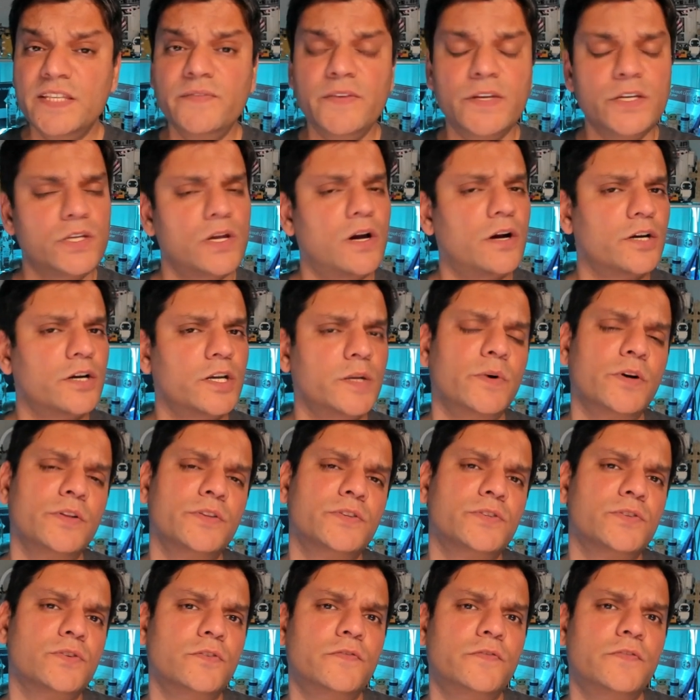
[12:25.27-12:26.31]
we talked about
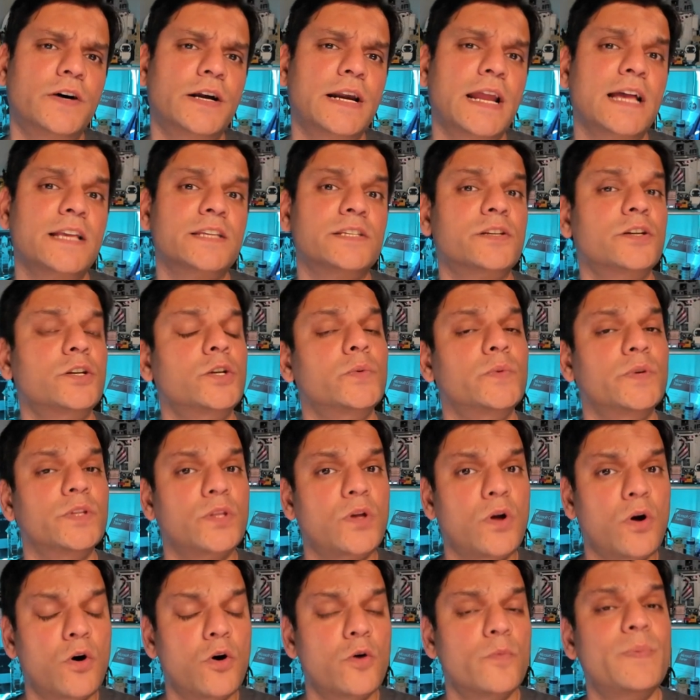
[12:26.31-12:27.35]
so far has to do with
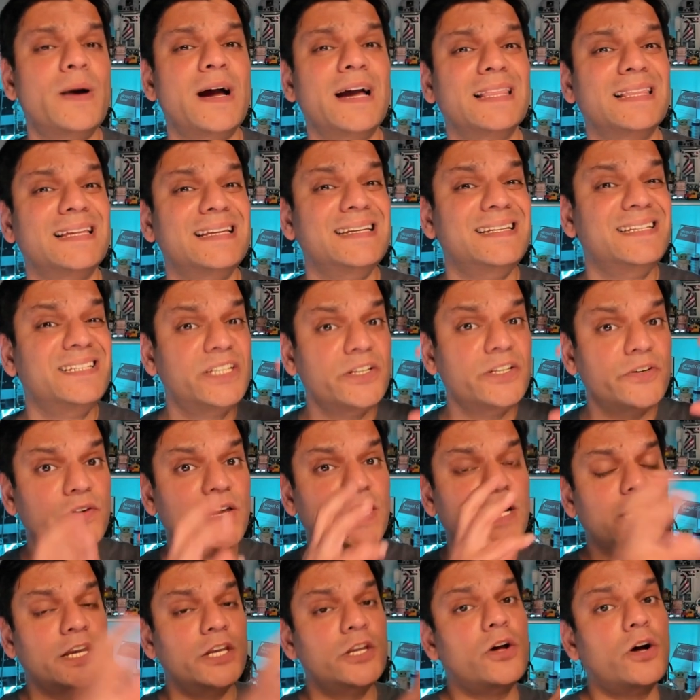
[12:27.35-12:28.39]
Copilot
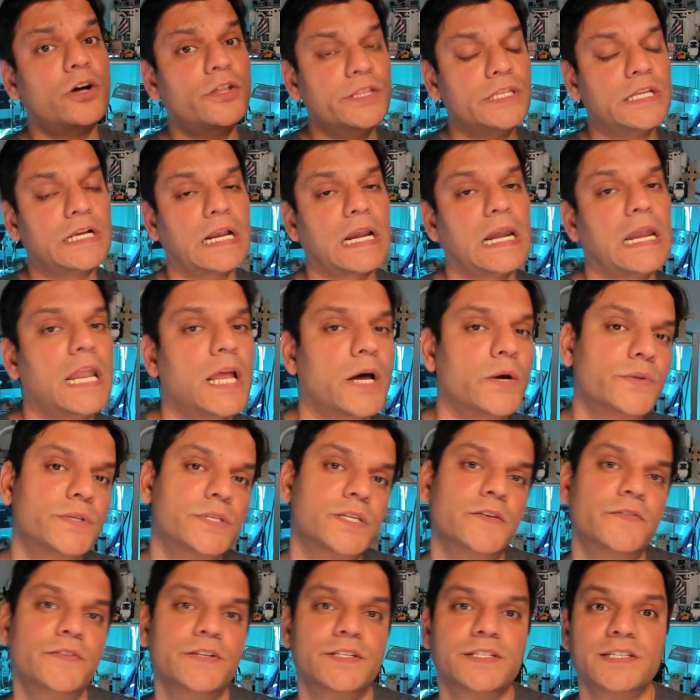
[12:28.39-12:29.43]
directly on the cloud
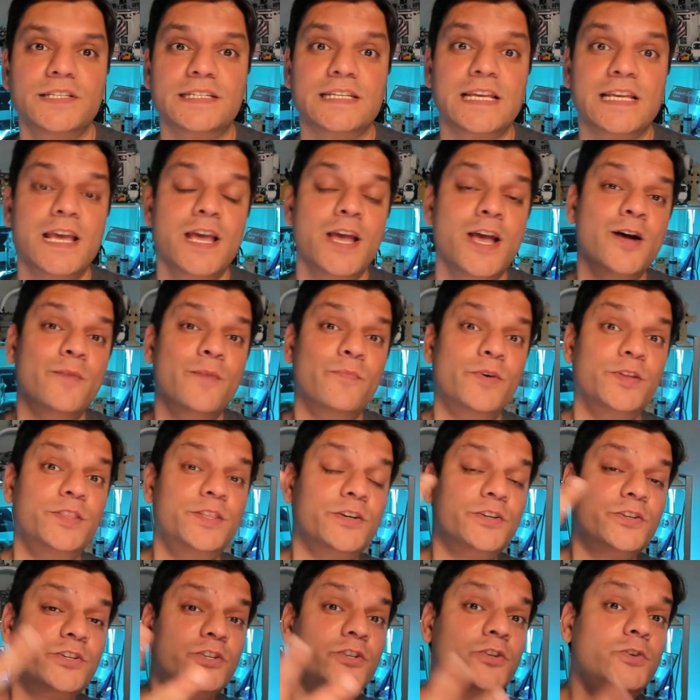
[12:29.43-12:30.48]
services. But
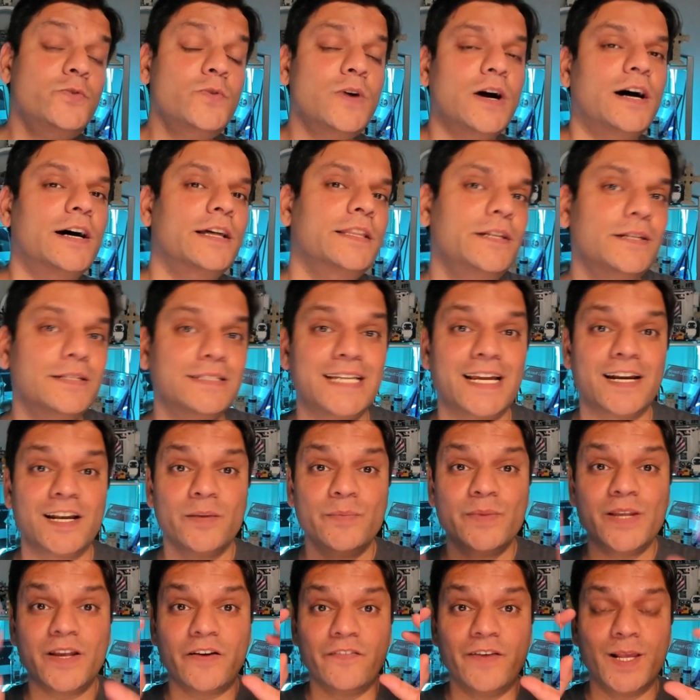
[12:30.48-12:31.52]
there's two others that will be
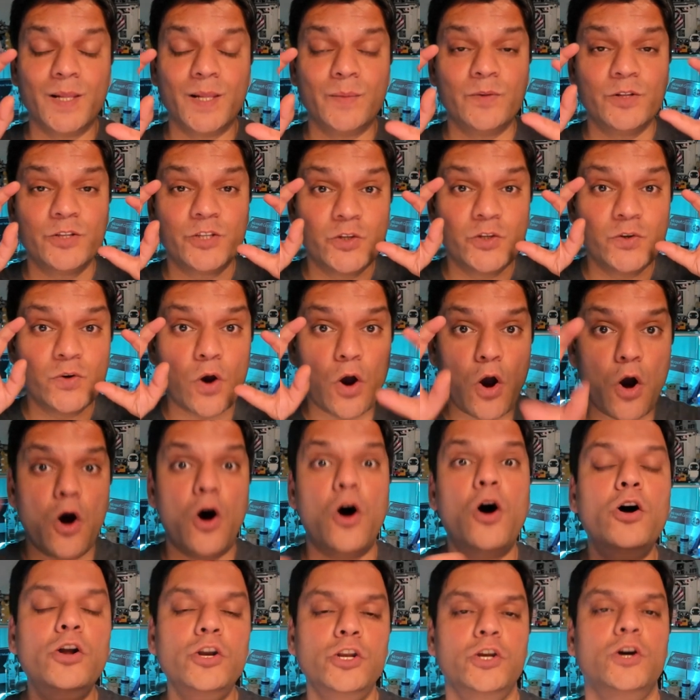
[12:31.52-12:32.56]
available to you
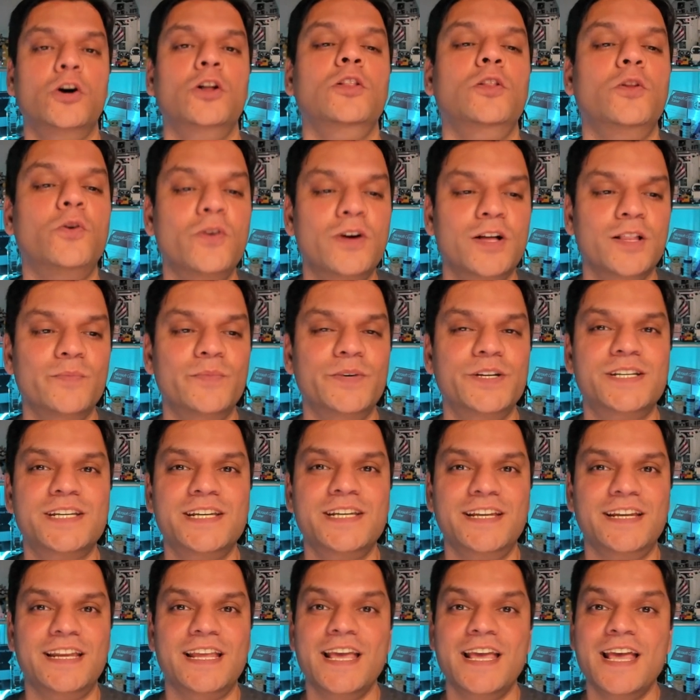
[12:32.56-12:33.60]
on your local
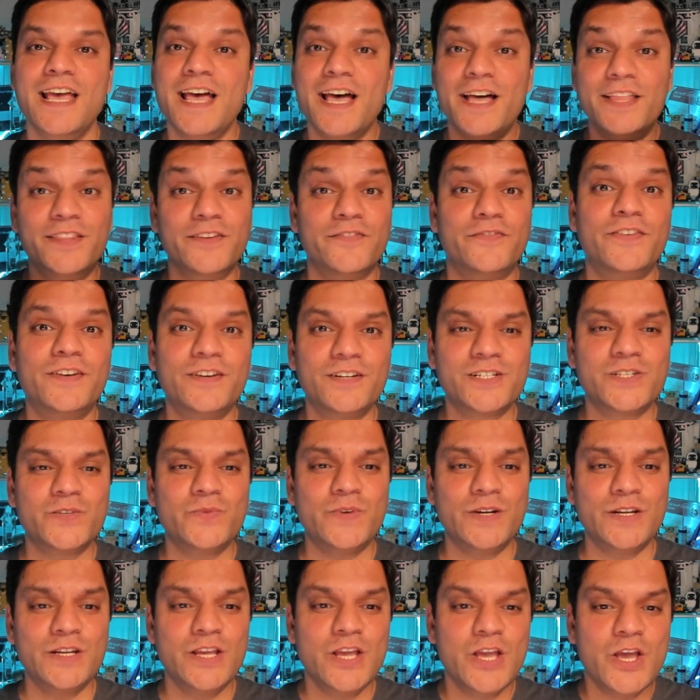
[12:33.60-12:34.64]
machine. And the first
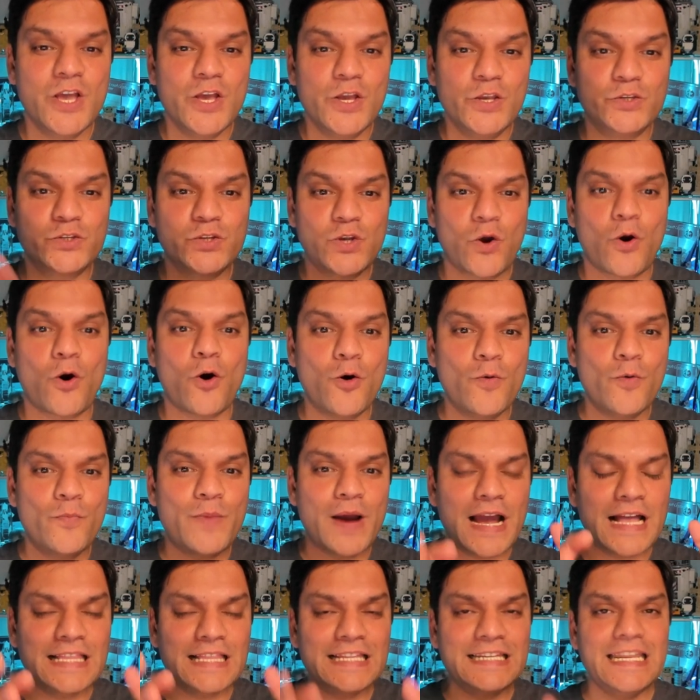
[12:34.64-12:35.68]
one is
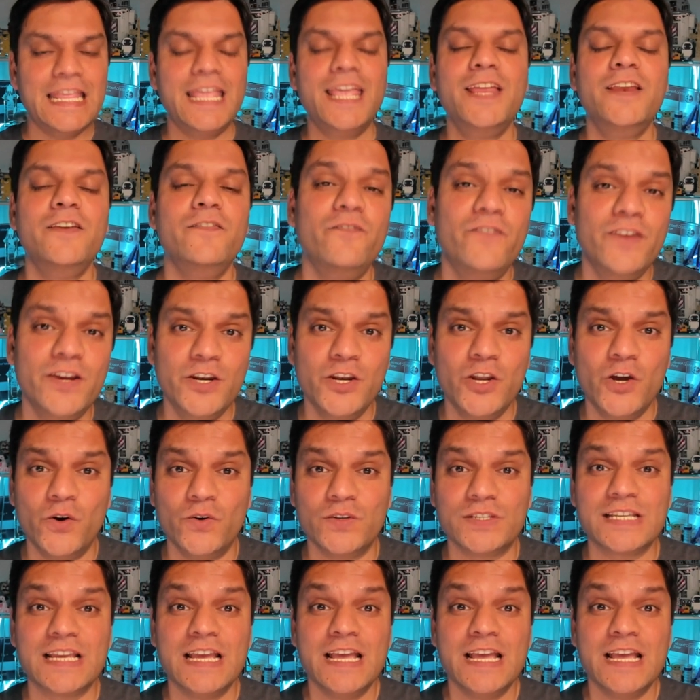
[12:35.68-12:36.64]
Copilot in Windows,